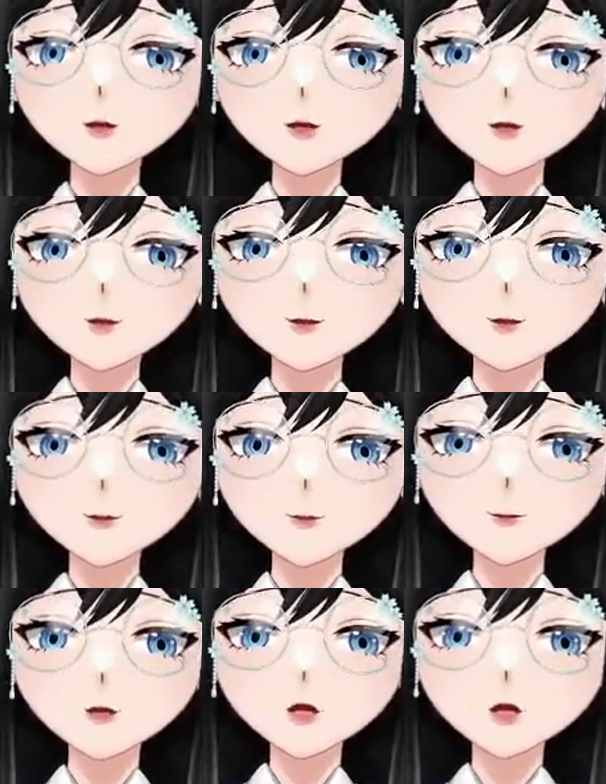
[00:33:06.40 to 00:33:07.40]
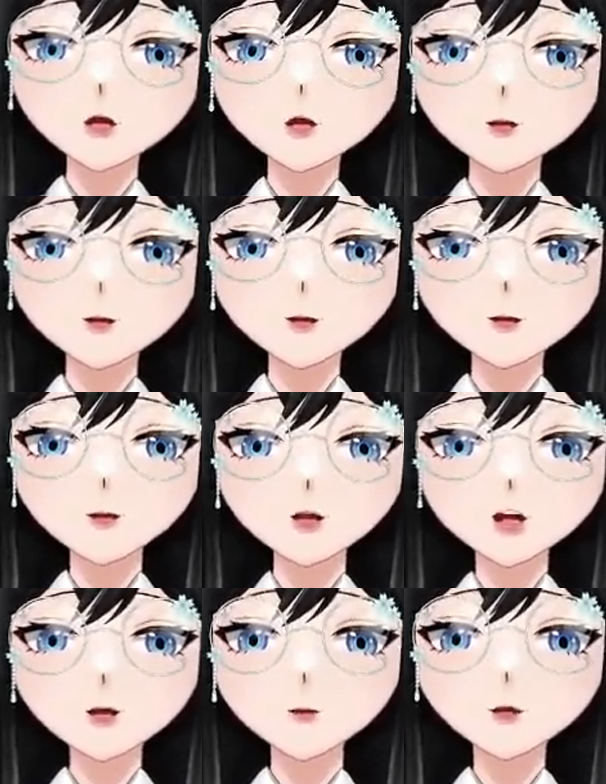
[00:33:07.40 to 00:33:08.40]
occur on the
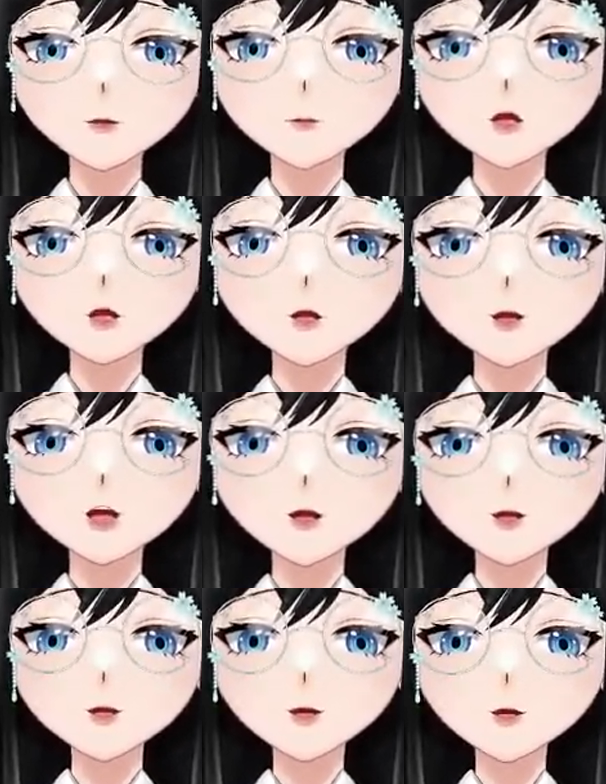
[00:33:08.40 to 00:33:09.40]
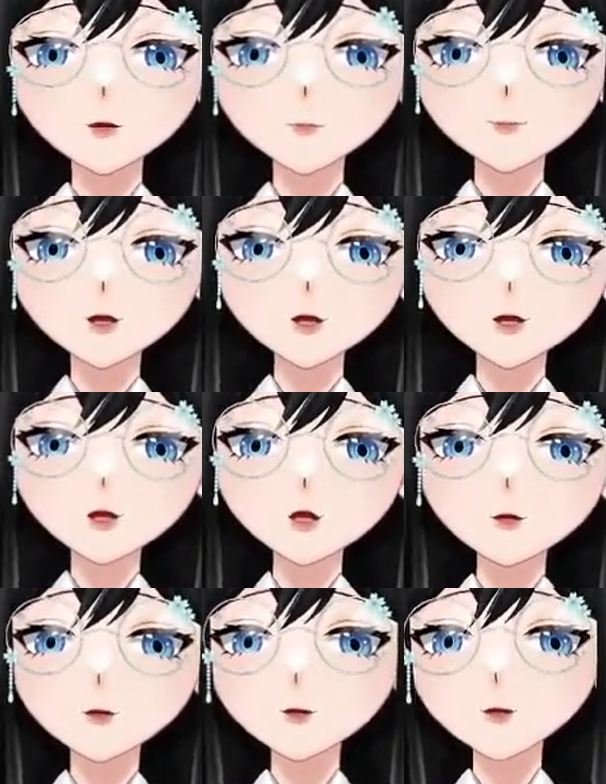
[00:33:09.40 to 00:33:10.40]
N-terminal tails of the
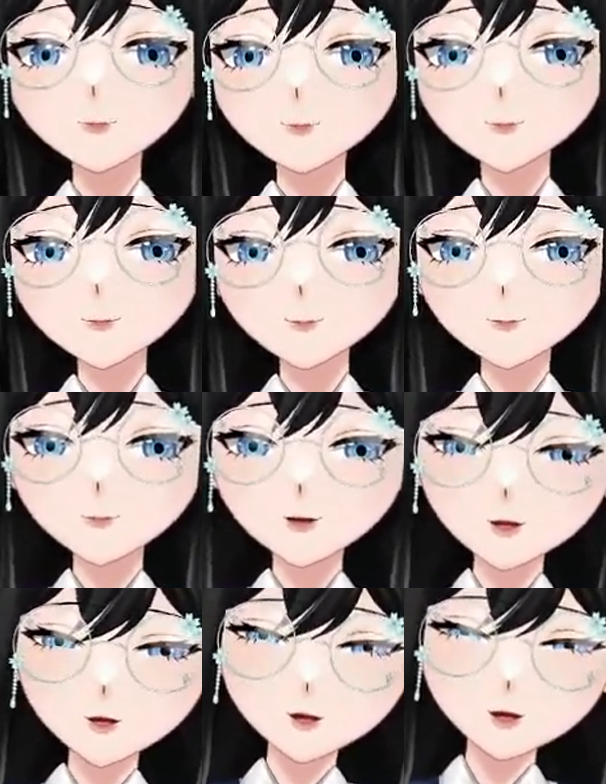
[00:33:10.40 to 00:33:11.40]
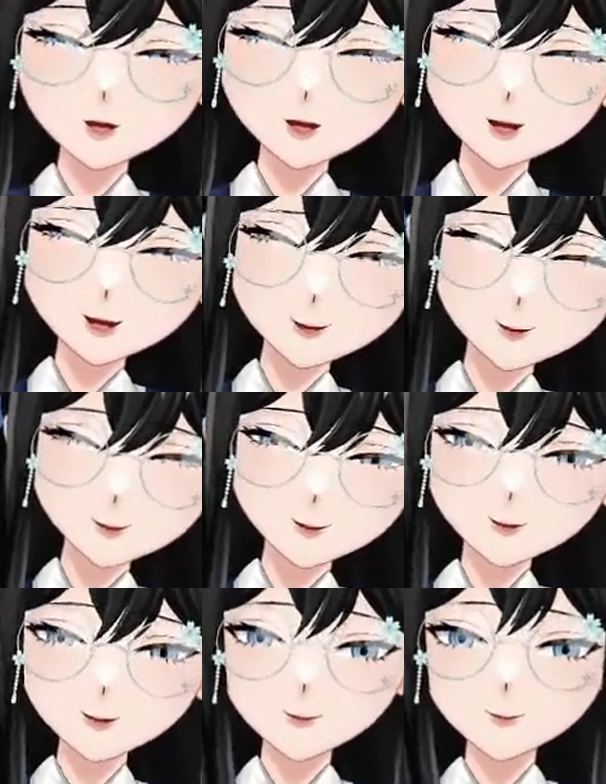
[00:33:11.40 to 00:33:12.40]
histones. You can either
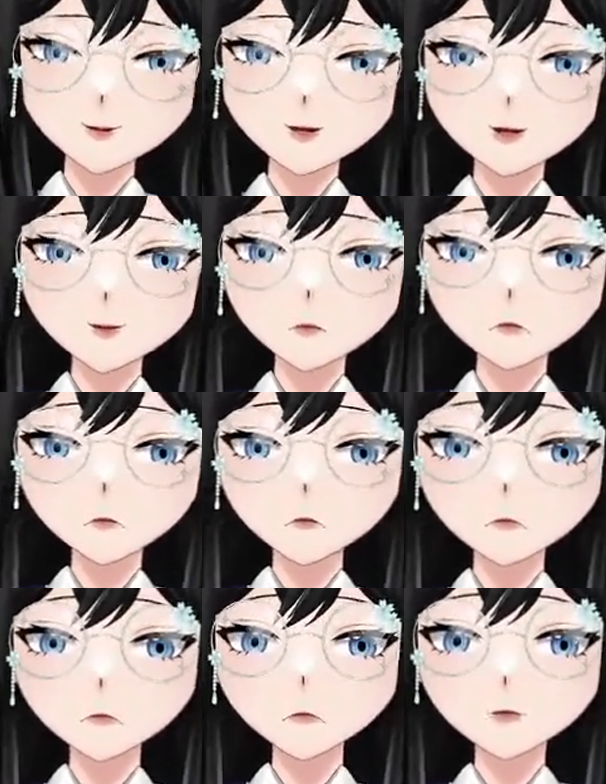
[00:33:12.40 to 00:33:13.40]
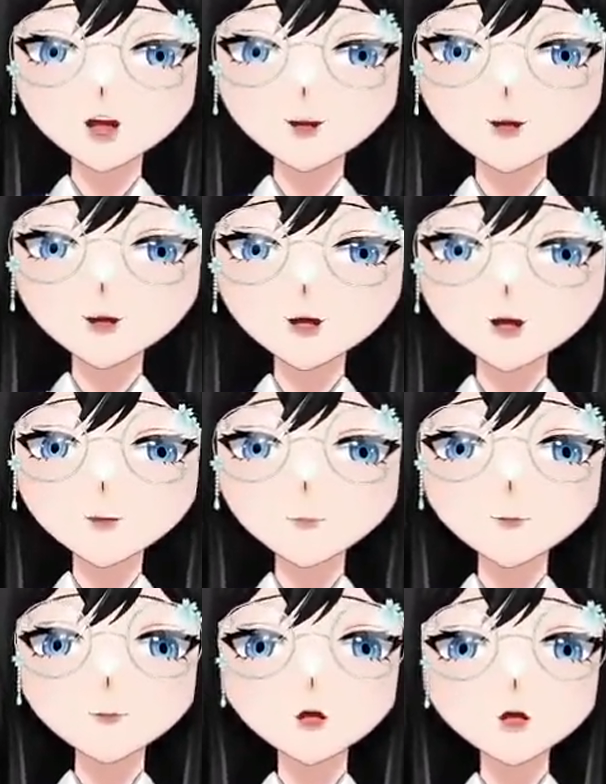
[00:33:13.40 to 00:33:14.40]
methylate,
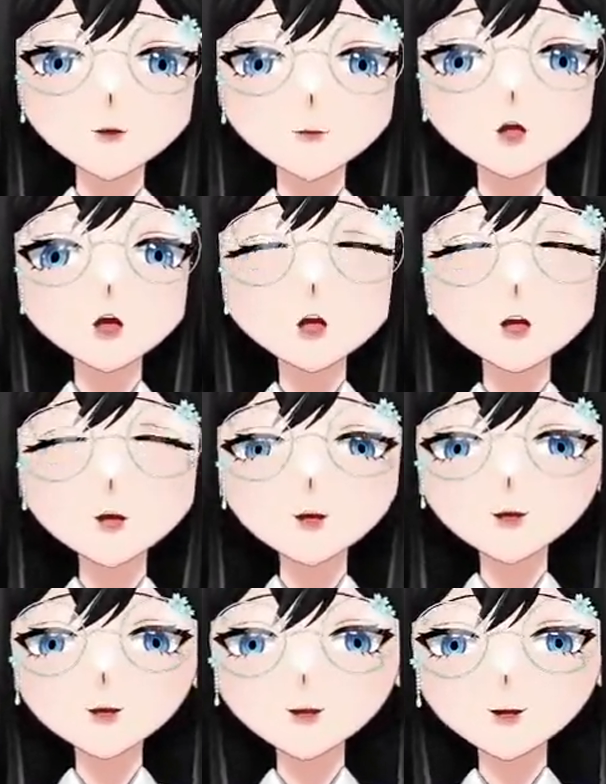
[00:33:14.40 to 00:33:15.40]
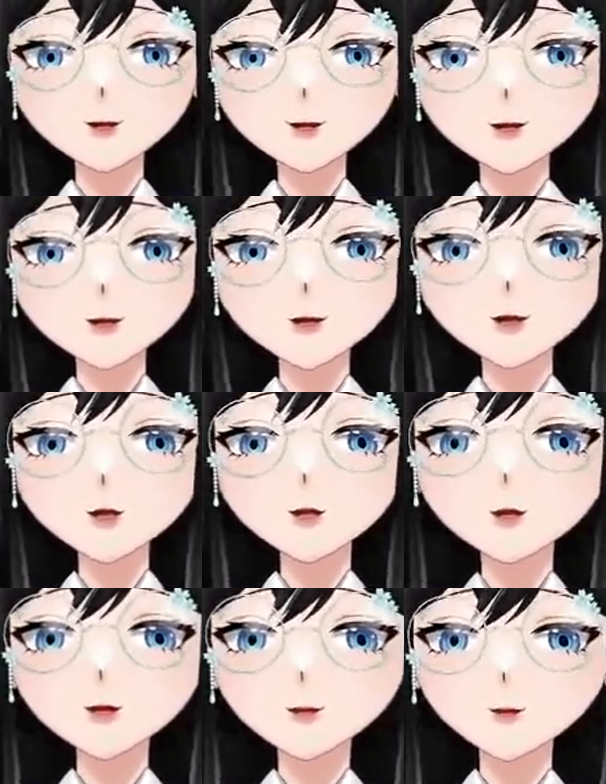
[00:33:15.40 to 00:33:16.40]
phosphorylate, acetylate,
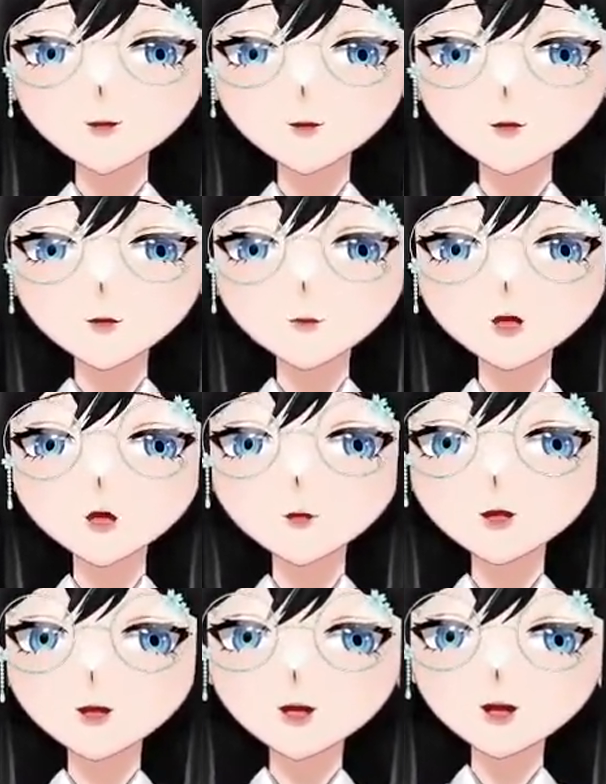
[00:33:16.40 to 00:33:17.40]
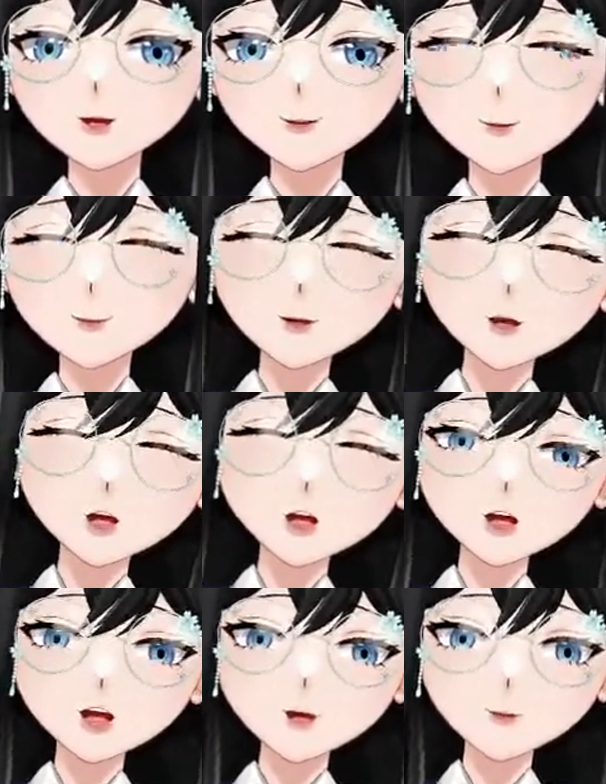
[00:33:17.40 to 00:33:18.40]
and ubiquitinate. A
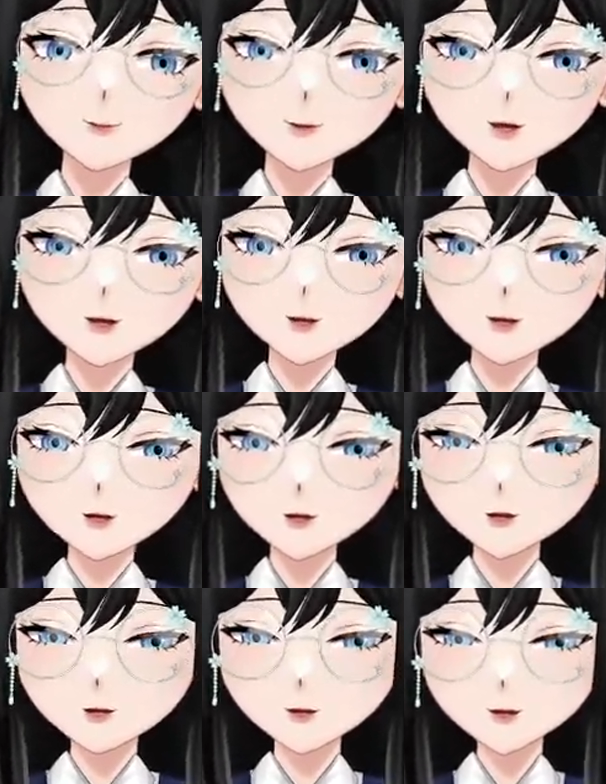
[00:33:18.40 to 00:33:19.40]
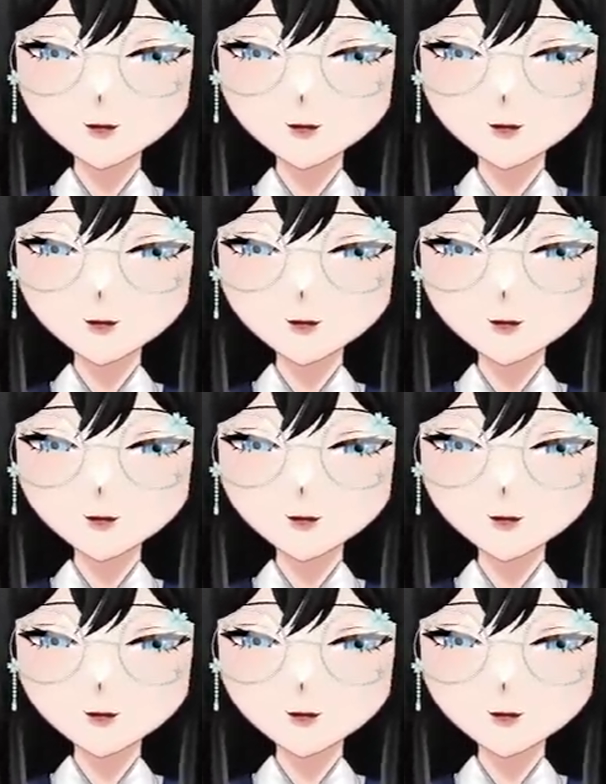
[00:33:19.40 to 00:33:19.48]
lot of things you can do with it.